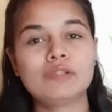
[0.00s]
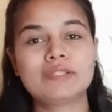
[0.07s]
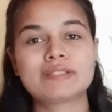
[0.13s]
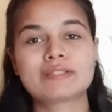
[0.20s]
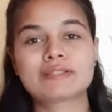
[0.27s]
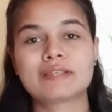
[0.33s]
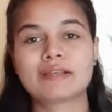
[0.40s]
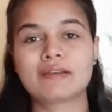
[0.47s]

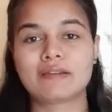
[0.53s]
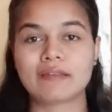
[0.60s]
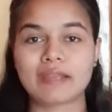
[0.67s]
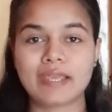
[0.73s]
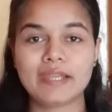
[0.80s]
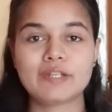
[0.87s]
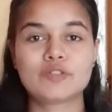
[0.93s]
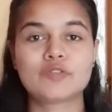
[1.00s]
this is a
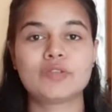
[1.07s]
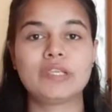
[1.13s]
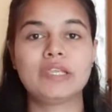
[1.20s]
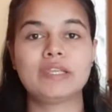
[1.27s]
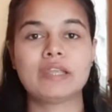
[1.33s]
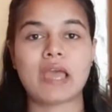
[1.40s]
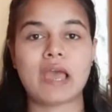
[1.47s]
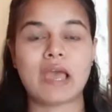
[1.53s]
great
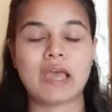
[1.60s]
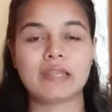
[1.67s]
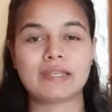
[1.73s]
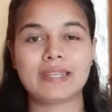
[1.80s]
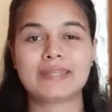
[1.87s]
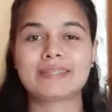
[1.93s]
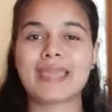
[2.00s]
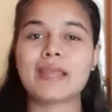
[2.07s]
read, and
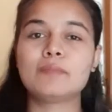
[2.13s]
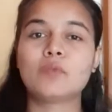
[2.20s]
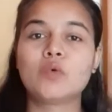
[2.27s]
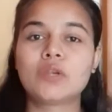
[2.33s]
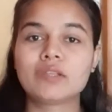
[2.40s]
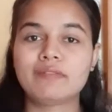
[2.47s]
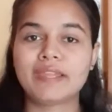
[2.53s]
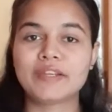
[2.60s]
it can
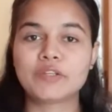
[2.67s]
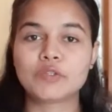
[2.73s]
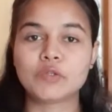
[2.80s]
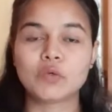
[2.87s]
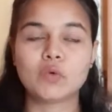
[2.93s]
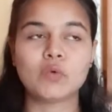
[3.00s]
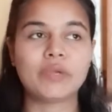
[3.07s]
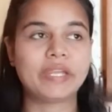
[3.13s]
motivate
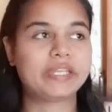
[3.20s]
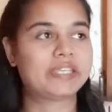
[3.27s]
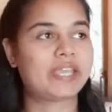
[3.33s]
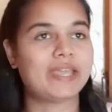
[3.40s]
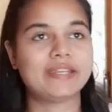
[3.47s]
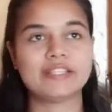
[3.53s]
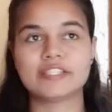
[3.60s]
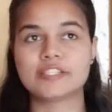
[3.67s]
you, it
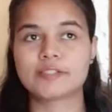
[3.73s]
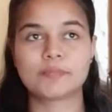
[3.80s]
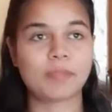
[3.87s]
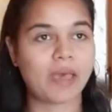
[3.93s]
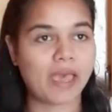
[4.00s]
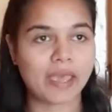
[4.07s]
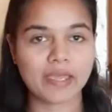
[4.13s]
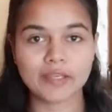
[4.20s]
can
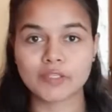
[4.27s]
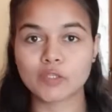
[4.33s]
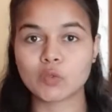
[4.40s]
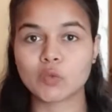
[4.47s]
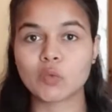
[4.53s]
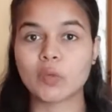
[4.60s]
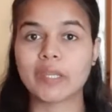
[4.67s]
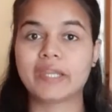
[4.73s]
inspire
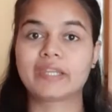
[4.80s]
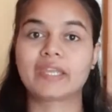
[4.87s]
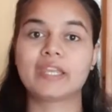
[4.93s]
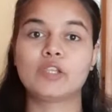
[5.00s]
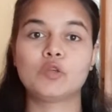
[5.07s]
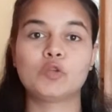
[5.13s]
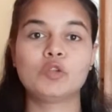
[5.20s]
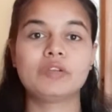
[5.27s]
you, it can
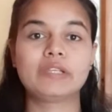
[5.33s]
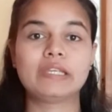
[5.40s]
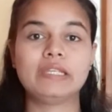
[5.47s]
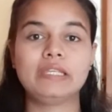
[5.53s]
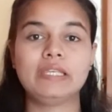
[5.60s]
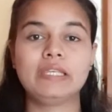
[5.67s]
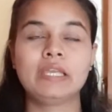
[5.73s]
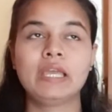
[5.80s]

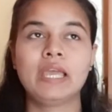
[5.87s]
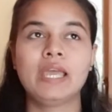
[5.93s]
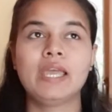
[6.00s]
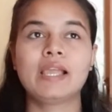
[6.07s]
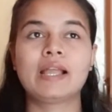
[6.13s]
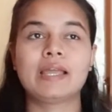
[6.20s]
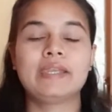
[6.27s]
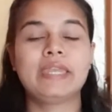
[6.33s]
really
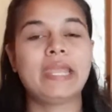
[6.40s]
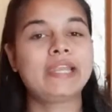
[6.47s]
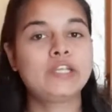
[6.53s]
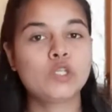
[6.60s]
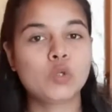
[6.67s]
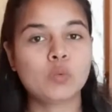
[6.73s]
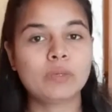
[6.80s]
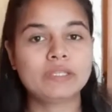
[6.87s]

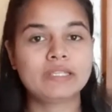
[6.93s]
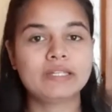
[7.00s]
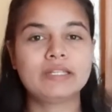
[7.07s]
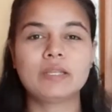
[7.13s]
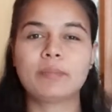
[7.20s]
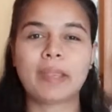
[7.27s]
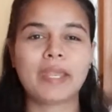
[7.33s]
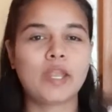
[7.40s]
connect you with it
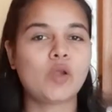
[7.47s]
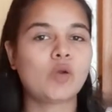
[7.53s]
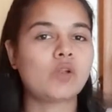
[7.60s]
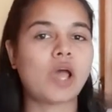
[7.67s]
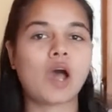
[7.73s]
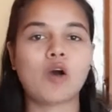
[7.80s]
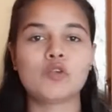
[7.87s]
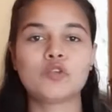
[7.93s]
depending on
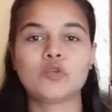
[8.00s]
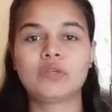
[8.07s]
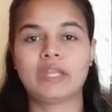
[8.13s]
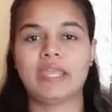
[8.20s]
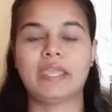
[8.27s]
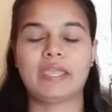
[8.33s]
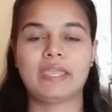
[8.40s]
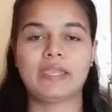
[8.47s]
how you
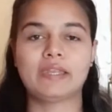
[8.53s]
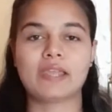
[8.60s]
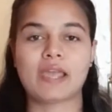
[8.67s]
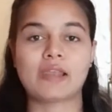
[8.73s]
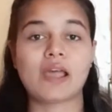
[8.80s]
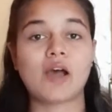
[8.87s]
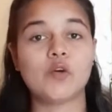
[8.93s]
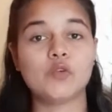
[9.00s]
take it
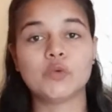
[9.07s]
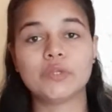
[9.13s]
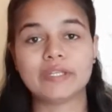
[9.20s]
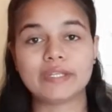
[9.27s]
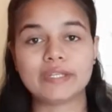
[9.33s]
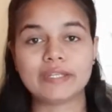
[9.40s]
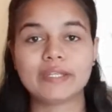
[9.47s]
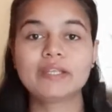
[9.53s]
and how you
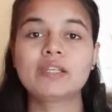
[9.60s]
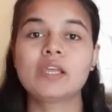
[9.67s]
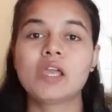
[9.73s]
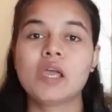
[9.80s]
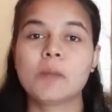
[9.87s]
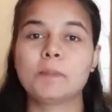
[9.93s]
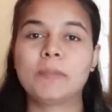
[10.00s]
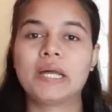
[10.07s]
read it.
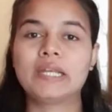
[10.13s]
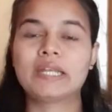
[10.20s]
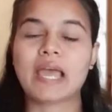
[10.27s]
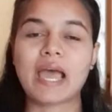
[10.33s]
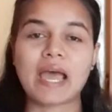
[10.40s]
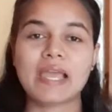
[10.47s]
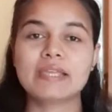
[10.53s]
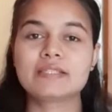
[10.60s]
But
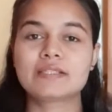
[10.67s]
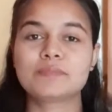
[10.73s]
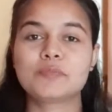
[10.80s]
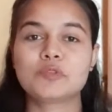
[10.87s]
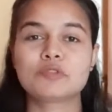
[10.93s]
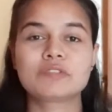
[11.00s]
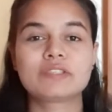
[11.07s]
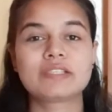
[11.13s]
I
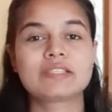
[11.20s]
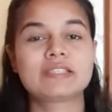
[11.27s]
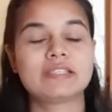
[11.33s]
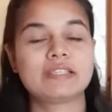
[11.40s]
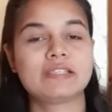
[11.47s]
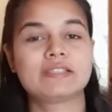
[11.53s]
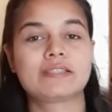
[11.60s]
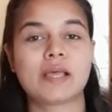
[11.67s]
suppose this
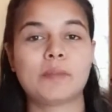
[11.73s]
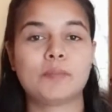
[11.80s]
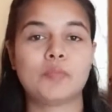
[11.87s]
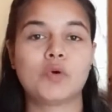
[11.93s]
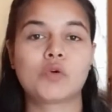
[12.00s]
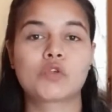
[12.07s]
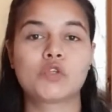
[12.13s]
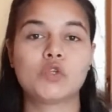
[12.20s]
is a
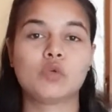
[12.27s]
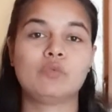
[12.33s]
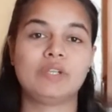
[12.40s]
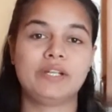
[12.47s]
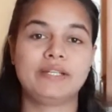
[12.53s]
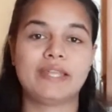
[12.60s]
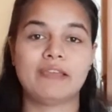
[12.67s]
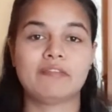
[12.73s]
book you
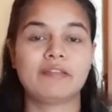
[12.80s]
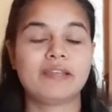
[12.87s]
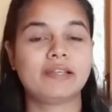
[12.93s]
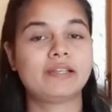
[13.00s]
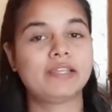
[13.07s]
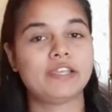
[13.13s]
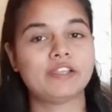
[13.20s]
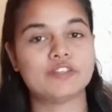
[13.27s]
will
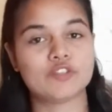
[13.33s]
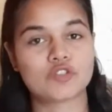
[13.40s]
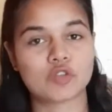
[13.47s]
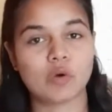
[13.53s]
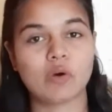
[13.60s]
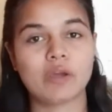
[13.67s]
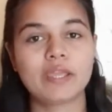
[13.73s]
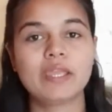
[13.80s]
definitely
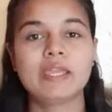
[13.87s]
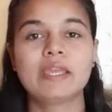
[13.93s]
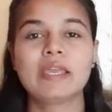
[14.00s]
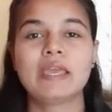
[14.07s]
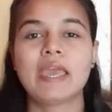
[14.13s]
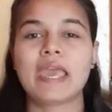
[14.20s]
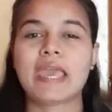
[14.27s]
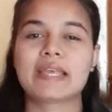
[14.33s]
enjoy,
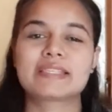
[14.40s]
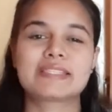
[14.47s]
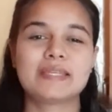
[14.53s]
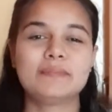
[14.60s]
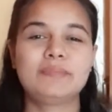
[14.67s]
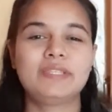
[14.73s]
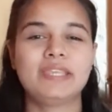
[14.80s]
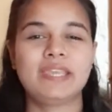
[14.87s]

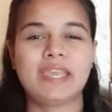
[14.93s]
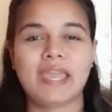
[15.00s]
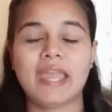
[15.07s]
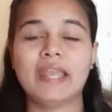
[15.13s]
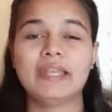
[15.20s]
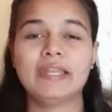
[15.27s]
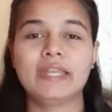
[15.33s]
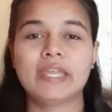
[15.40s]
except the
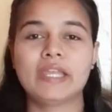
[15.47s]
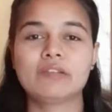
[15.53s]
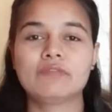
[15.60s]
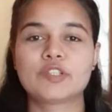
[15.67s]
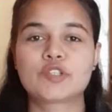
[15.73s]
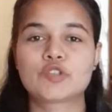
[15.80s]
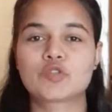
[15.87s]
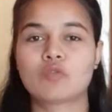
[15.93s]
ending,
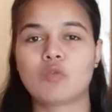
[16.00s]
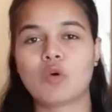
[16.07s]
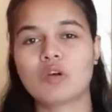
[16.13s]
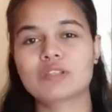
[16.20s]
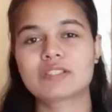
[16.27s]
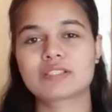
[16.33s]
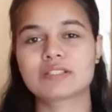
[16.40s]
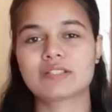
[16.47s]
which
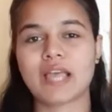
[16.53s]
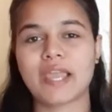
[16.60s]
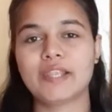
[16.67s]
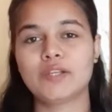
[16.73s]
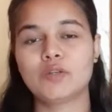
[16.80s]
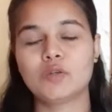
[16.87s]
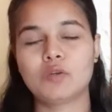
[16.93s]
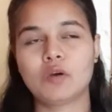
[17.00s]
was
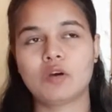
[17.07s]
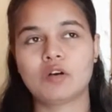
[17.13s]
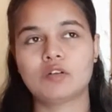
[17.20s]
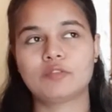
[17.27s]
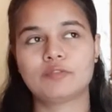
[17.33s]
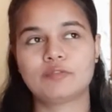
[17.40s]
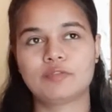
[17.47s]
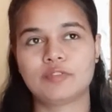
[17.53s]
kind
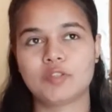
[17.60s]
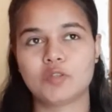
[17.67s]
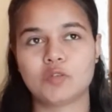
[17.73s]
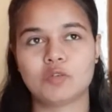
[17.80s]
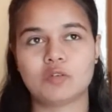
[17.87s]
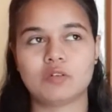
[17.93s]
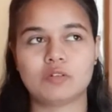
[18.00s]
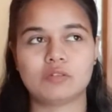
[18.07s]
of,
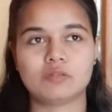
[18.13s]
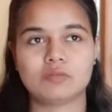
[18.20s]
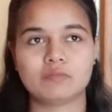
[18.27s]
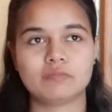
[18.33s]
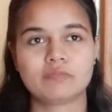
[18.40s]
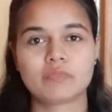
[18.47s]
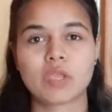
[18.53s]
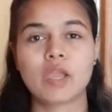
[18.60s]

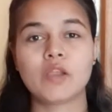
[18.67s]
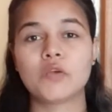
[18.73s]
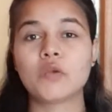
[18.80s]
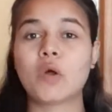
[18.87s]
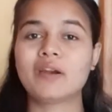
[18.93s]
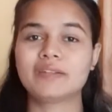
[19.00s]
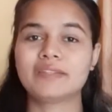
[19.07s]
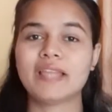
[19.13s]

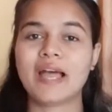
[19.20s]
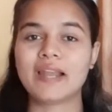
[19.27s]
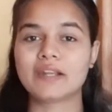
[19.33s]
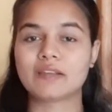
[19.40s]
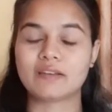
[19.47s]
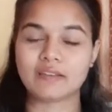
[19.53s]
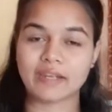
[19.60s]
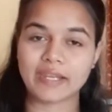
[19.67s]
not
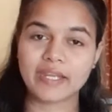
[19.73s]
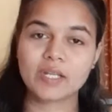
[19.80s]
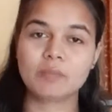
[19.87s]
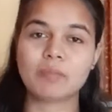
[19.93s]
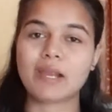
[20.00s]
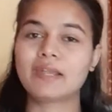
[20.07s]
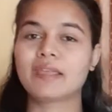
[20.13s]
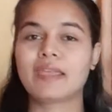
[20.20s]
that great.
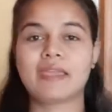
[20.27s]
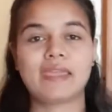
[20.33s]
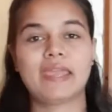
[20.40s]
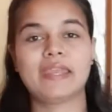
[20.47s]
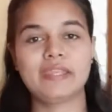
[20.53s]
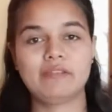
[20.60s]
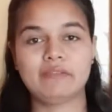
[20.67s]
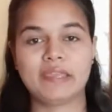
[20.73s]
But
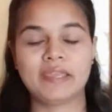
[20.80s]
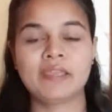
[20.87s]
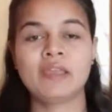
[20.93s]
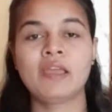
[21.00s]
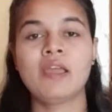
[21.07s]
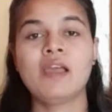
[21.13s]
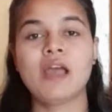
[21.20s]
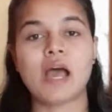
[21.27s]
anyway,
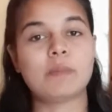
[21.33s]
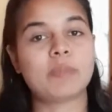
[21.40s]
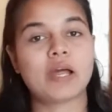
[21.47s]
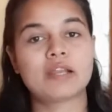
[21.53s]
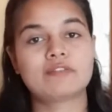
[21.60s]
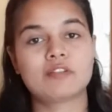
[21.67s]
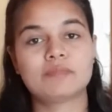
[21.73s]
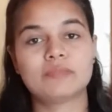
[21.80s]

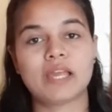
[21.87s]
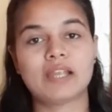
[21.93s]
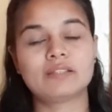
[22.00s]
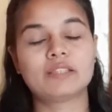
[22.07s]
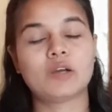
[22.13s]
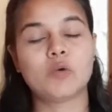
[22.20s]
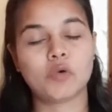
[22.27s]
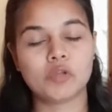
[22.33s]
apart from
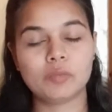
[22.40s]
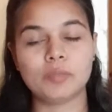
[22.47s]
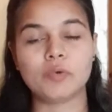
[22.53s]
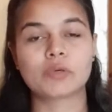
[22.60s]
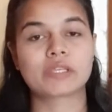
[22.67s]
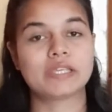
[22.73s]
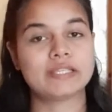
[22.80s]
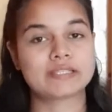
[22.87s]
that, the whole
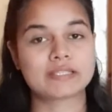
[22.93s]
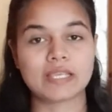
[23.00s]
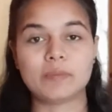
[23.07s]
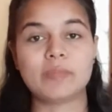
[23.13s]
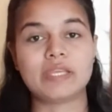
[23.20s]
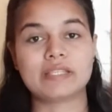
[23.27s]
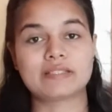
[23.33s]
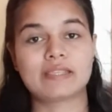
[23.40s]
book is
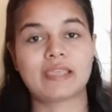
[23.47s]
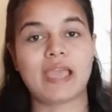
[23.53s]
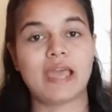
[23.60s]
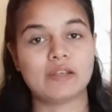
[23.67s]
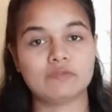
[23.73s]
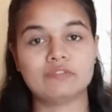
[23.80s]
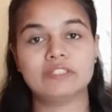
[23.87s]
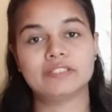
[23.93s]
amazing
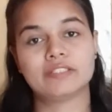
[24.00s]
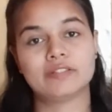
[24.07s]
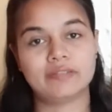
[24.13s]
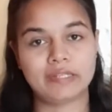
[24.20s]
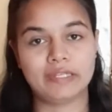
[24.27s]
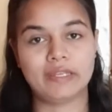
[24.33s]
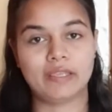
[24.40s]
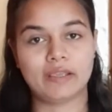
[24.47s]
and worth
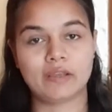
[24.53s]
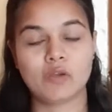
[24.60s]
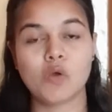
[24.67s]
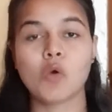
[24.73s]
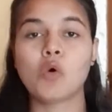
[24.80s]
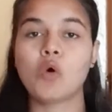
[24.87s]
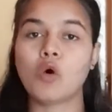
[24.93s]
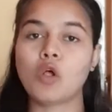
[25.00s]
reading.
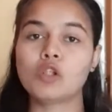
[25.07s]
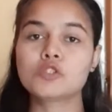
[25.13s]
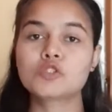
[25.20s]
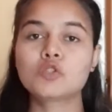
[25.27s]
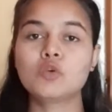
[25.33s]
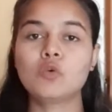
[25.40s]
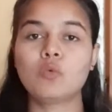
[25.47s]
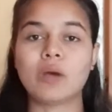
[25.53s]

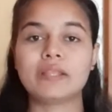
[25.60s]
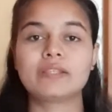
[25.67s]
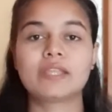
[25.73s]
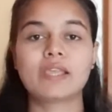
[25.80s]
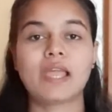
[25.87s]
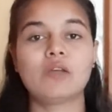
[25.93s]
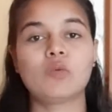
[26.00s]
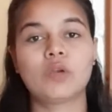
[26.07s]
Also, one
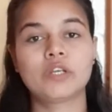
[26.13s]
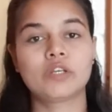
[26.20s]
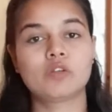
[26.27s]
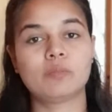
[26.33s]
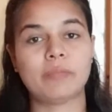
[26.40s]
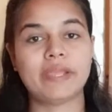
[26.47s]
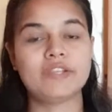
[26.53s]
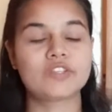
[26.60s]
thing I wanted
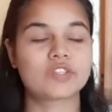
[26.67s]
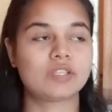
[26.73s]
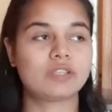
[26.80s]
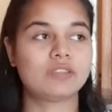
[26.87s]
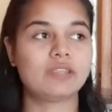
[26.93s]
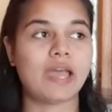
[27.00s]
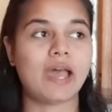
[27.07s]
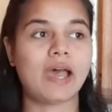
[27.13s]
to
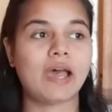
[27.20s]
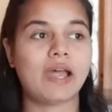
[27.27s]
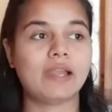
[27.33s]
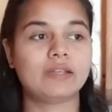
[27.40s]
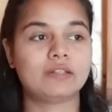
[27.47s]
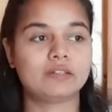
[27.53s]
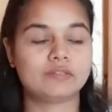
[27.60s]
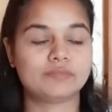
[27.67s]
mention, that